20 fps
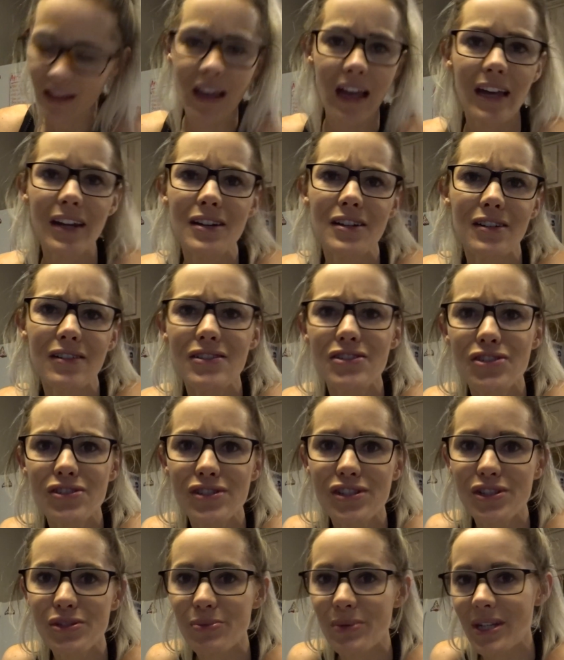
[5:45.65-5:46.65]
I don't know, it's
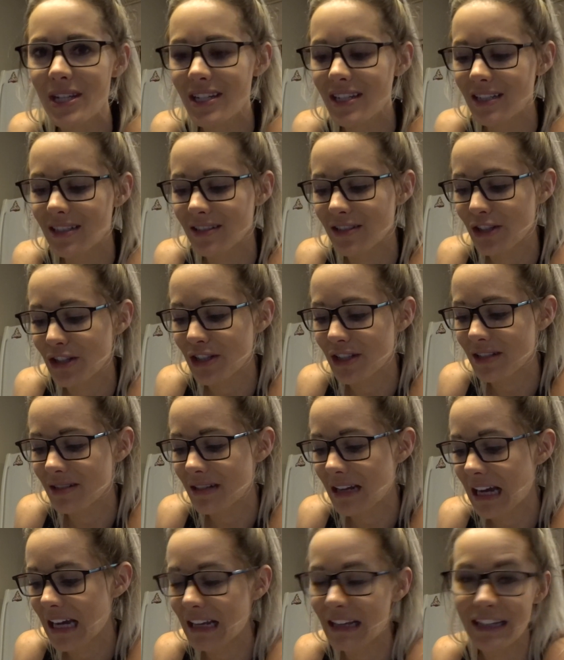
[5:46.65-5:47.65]
just sweet and good.
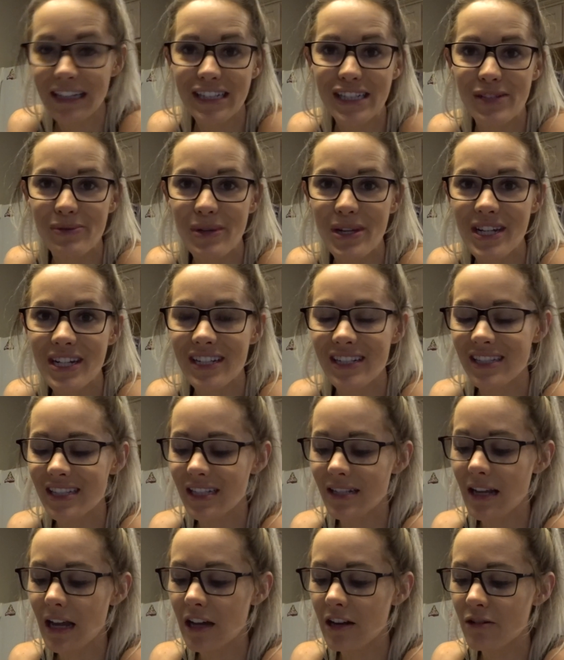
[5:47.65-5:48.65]
I like sweetness.
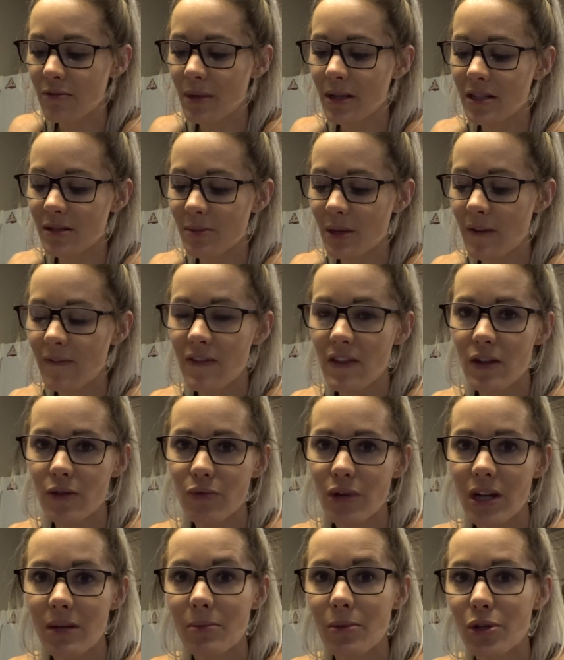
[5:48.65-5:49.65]
It kind of reminds me of the
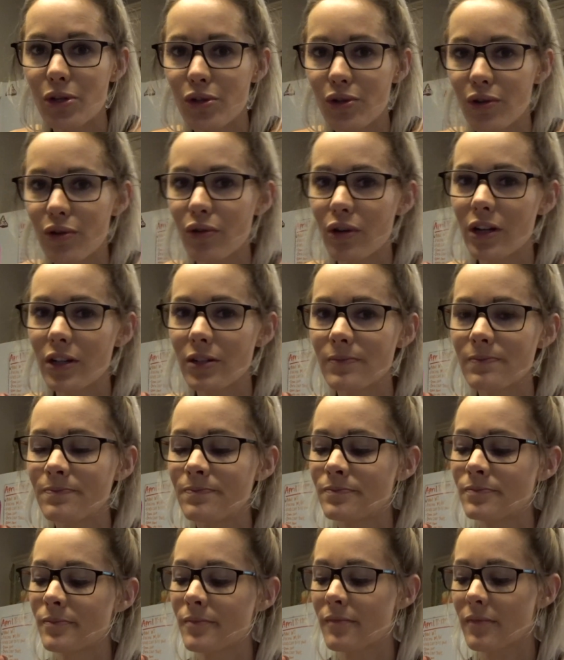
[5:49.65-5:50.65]
rainbow unicorn
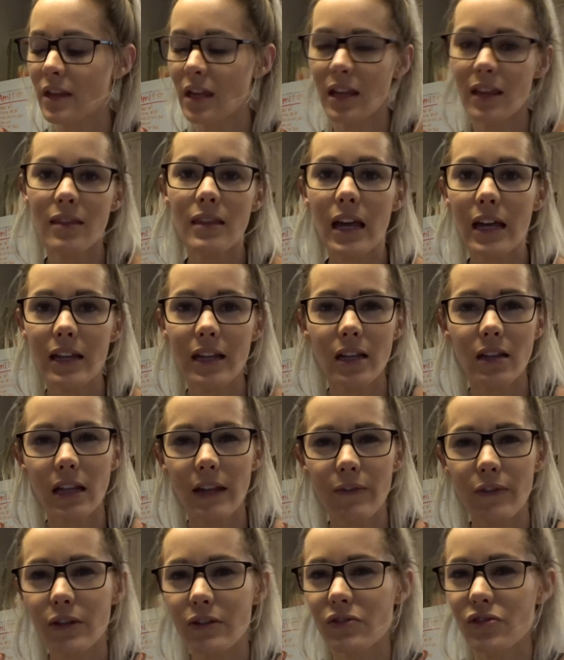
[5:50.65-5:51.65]
that like
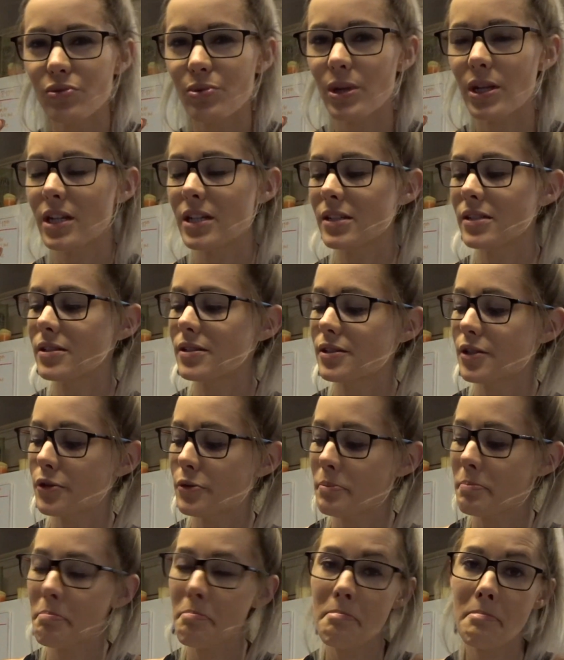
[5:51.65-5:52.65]
level of sweetness. So
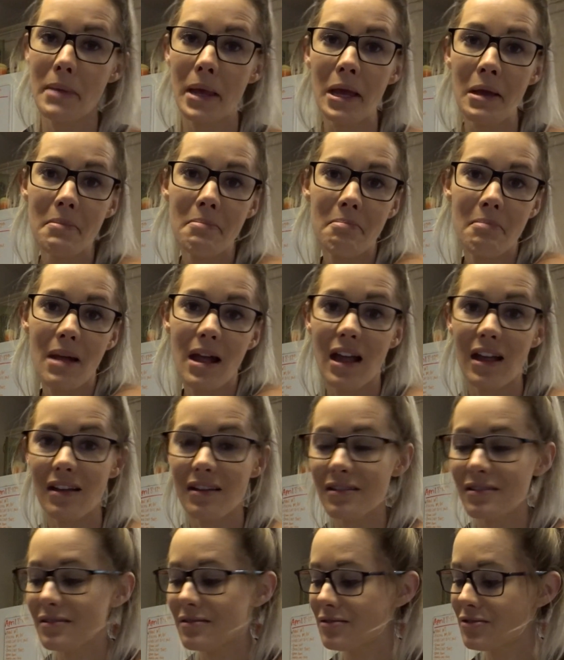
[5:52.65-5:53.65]
yeah,
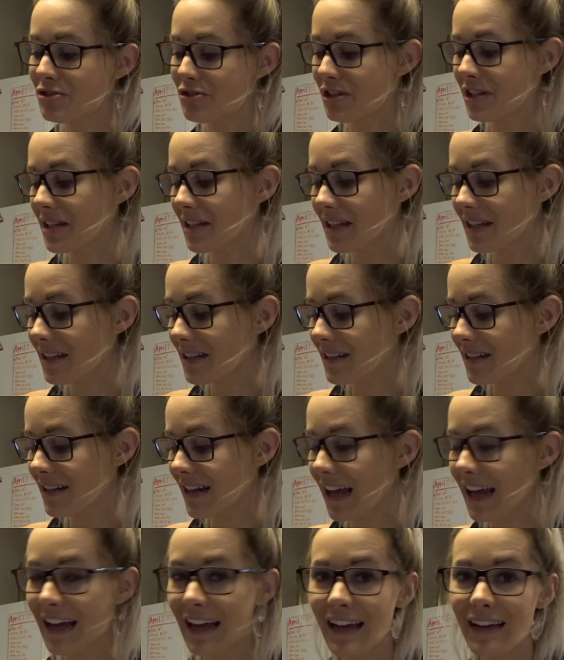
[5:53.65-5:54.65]
I'll drink it.
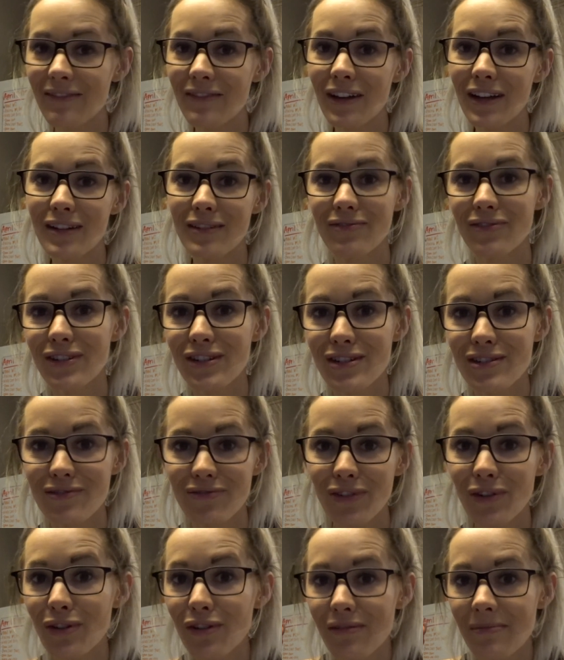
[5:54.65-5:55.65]
I've got a fridge
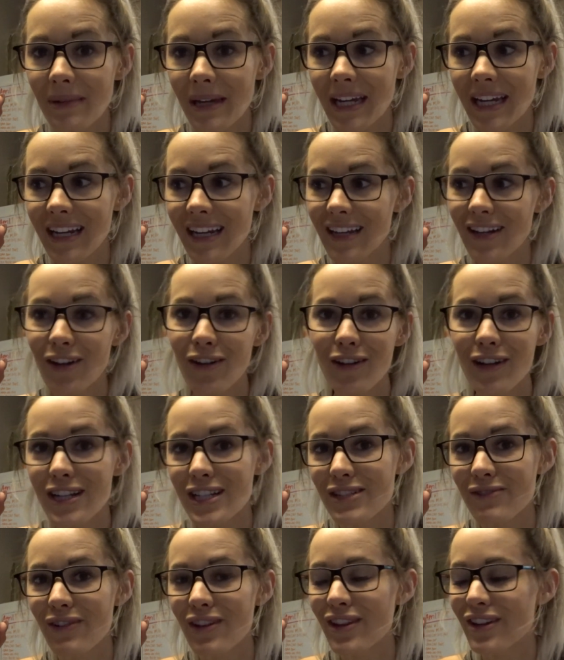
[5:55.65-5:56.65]
full of Bang and all
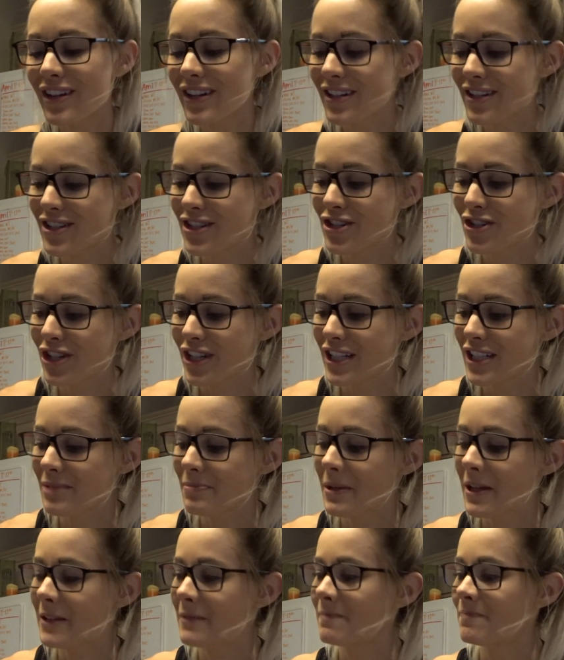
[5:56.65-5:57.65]
kinds of other energy drinks,
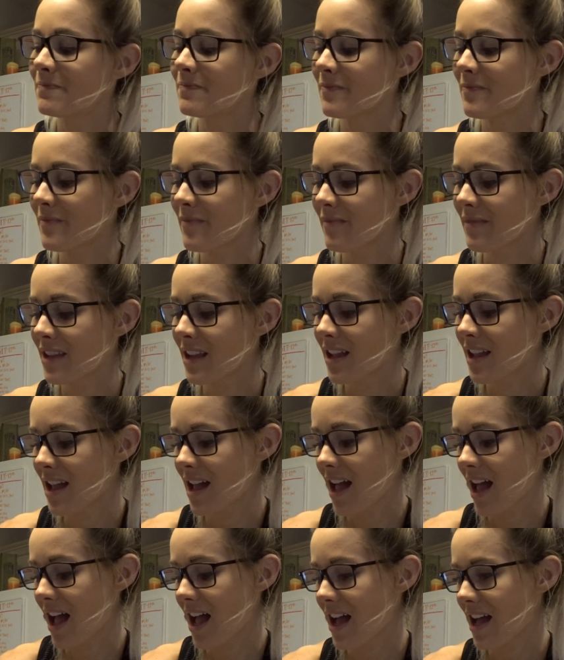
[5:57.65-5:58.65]
but
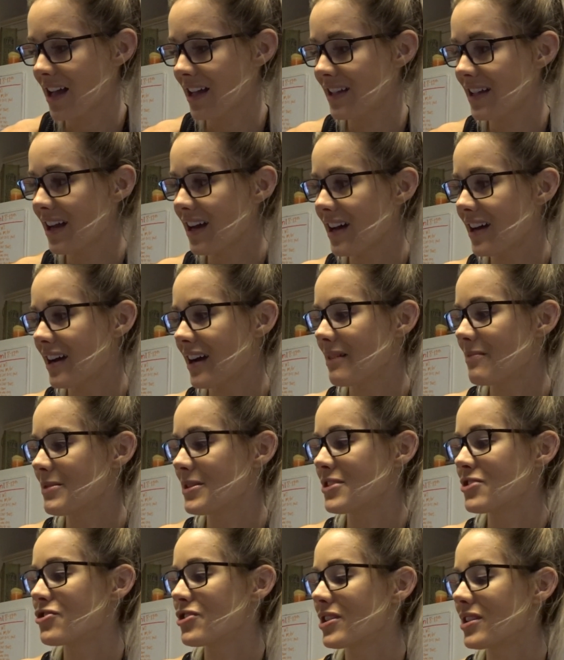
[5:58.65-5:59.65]
uh, yeah, I'm
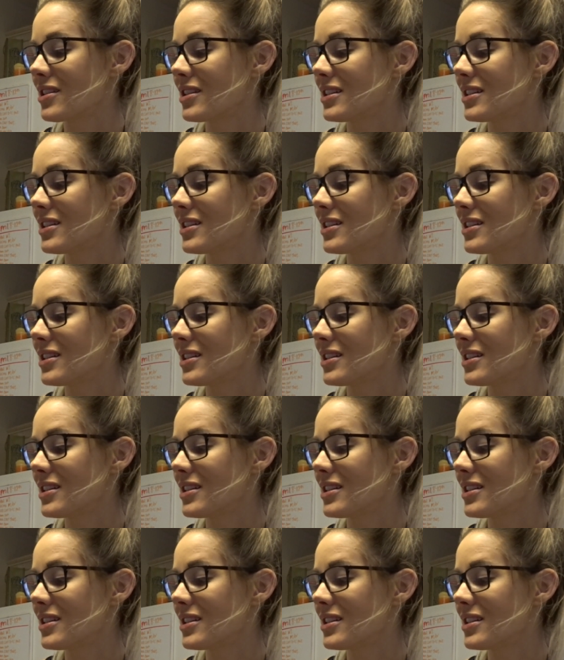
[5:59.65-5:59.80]
gonna drink